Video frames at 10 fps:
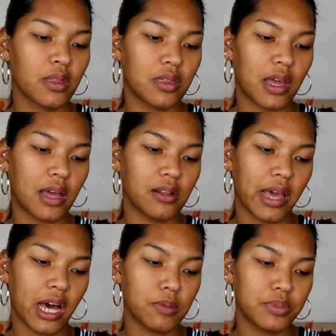that
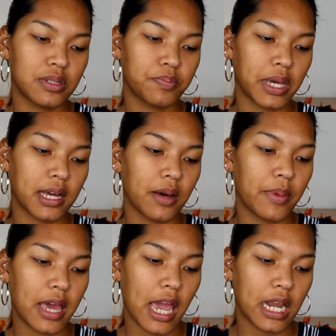helps pick up
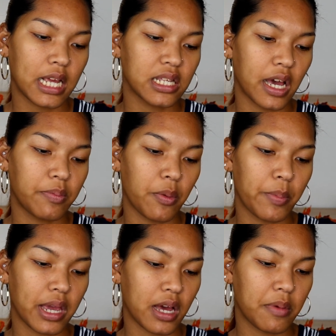any type of
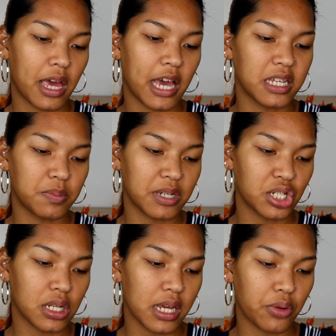makeup,
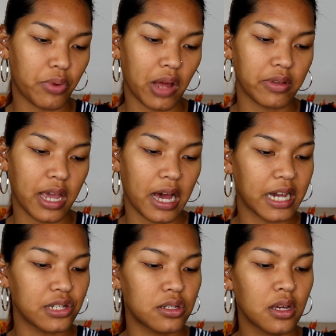especially around the
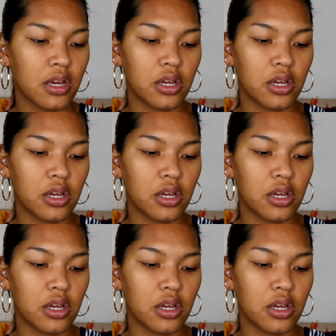eyes.